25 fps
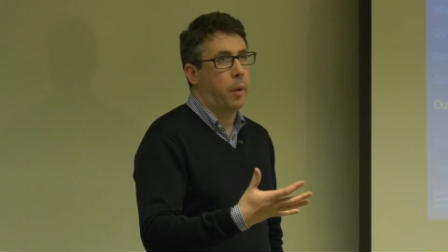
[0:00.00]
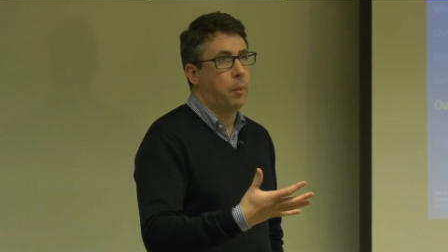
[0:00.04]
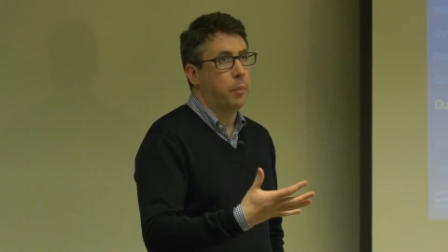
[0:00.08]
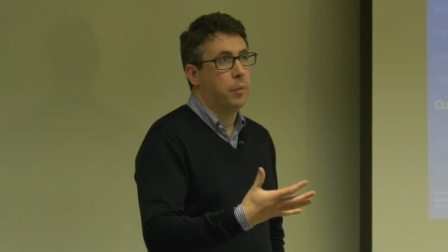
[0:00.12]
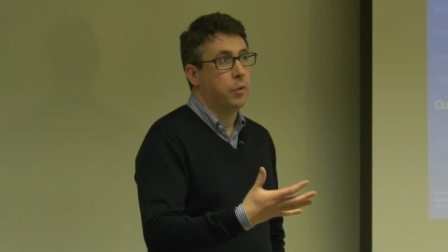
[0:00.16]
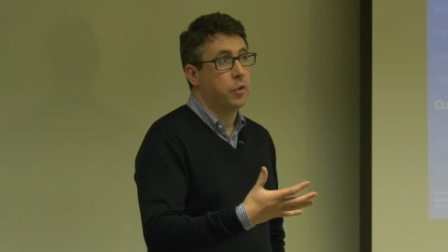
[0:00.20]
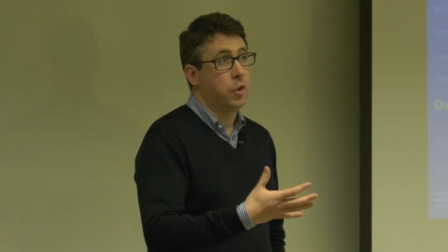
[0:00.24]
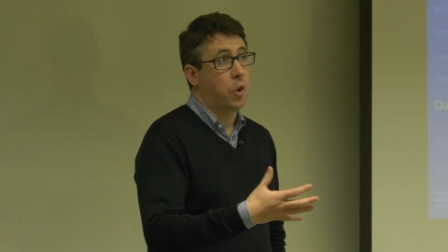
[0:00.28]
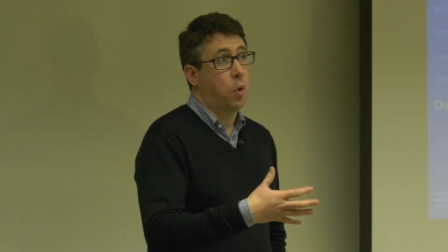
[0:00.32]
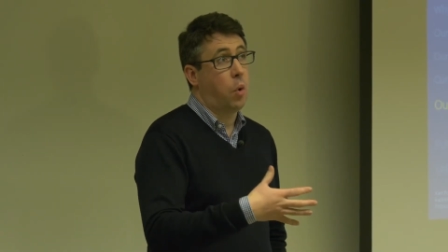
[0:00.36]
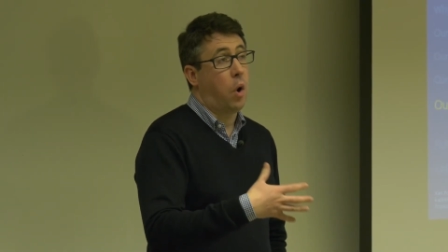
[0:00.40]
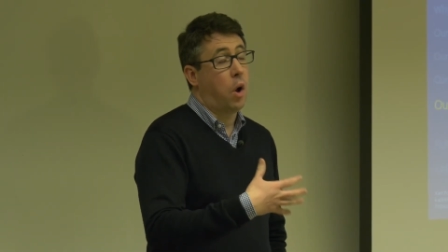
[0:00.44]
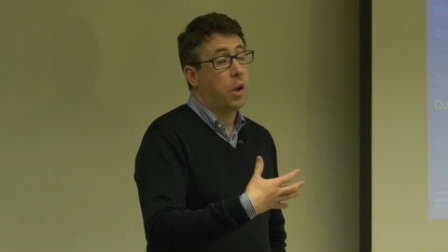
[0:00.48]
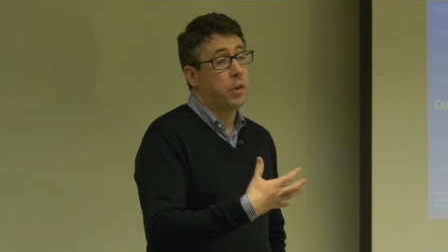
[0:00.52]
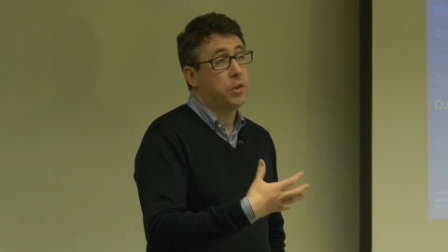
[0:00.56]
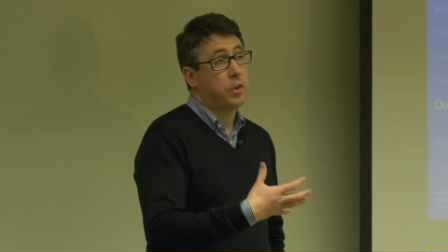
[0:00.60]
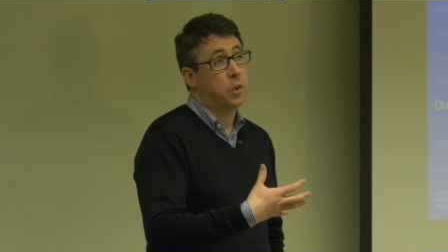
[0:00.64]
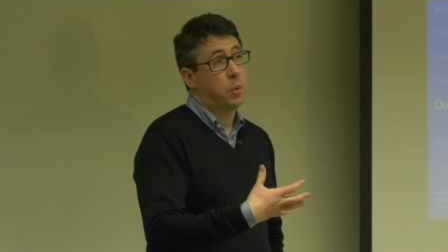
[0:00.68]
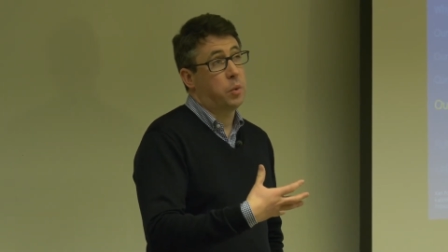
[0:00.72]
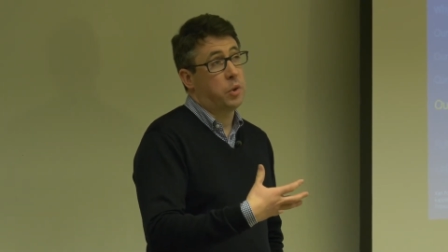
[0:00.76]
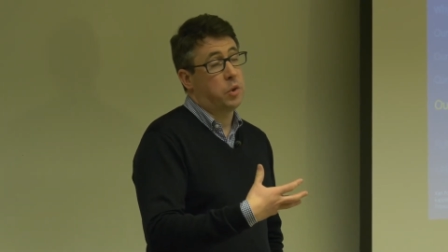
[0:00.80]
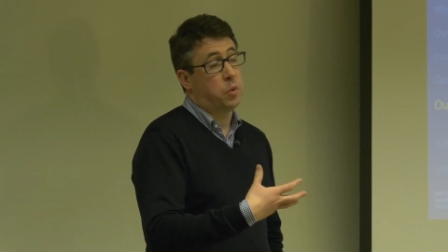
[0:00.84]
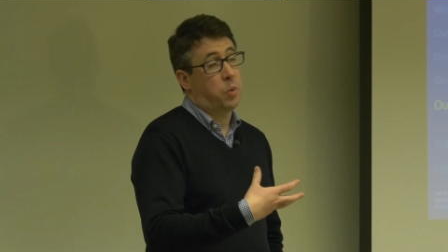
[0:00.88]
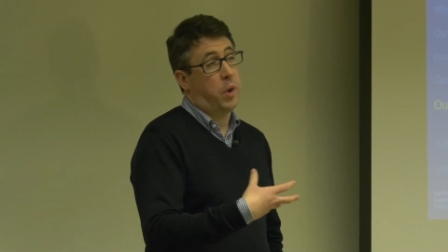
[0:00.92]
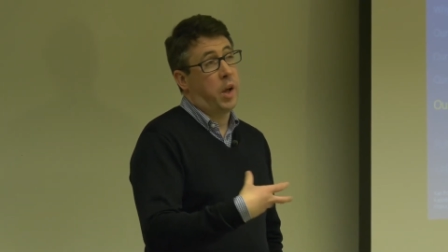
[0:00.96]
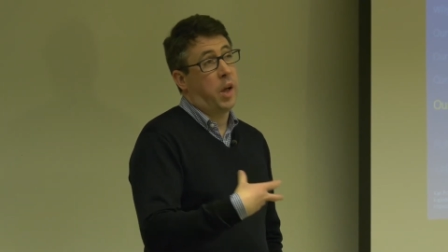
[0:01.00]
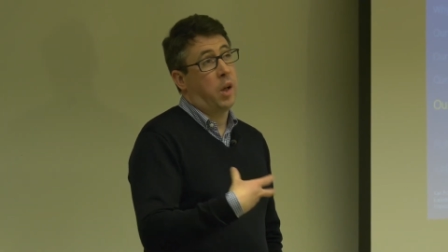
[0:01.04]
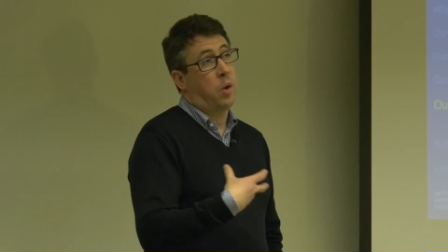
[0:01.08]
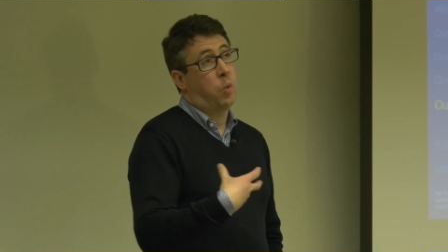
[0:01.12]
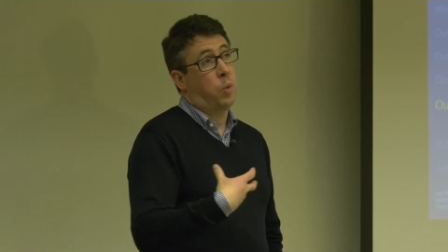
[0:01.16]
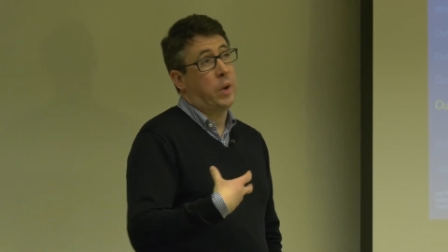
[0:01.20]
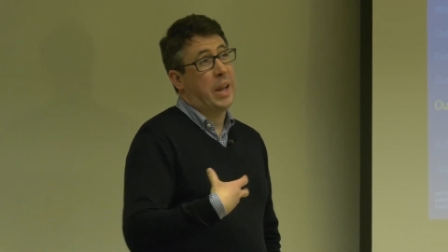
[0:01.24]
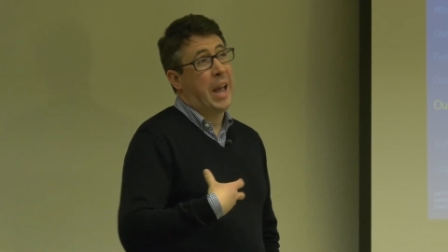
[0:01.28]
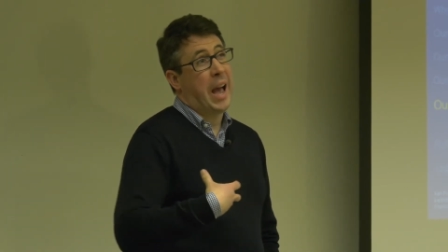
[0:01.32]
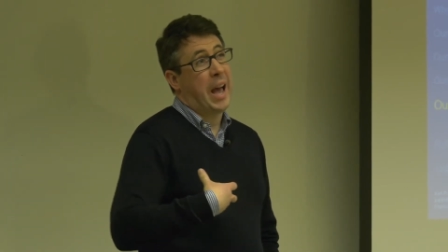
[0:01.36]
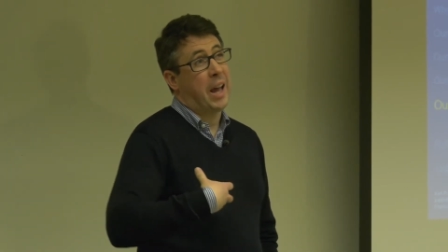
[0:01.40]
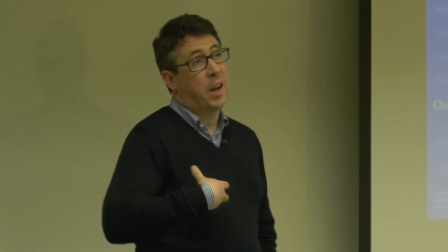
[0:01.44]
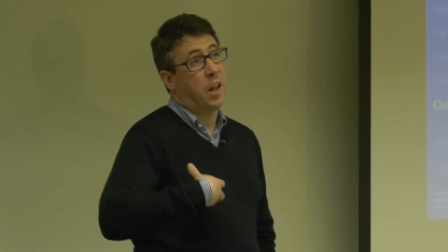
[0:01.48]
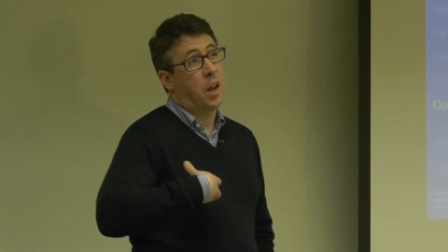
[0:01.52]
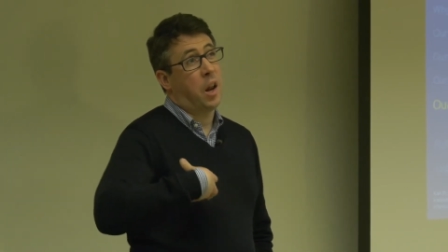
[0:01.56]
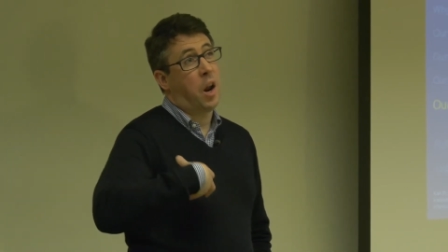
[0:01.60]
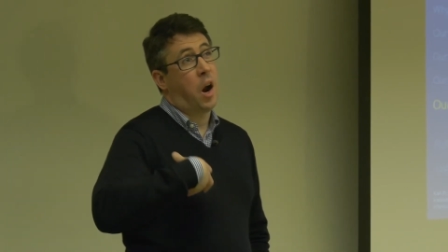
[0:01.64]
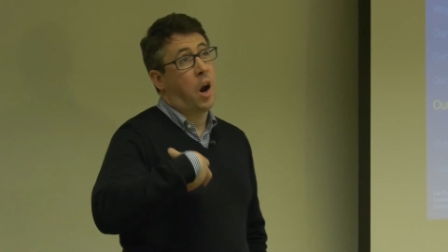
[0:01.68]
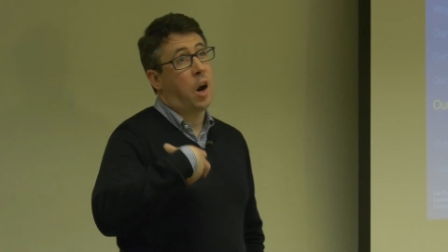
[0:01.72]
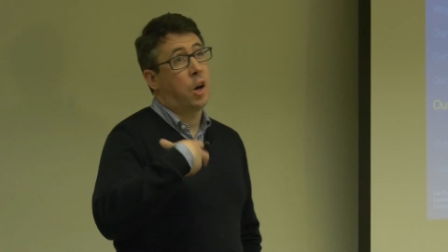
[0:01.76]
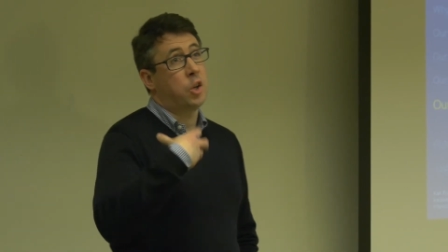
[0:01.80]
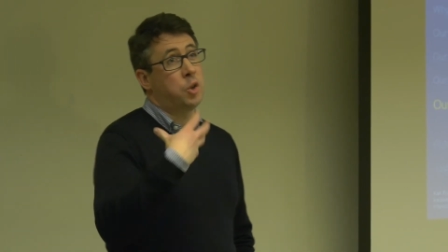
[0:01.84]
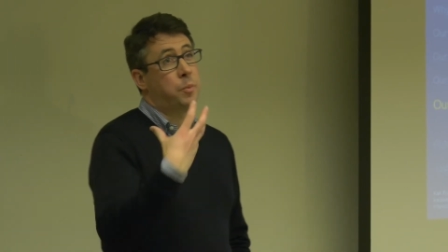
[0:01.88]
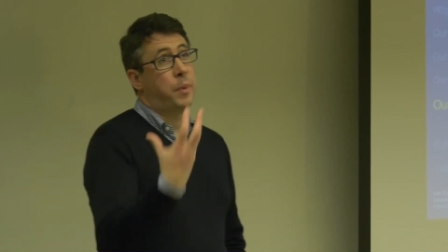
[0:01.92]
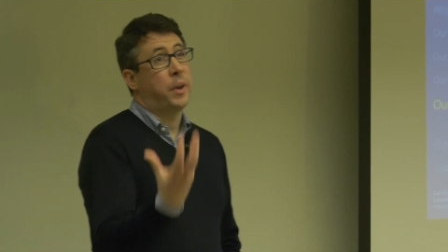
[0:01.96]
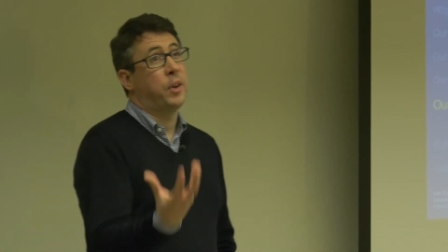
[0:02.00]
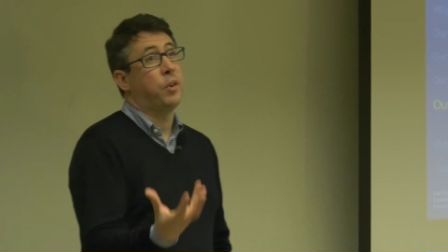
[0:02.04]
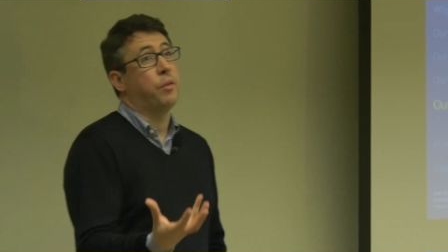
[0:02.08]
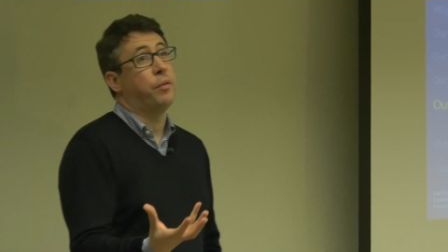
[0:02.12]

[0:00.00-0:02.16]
So and who still needs help,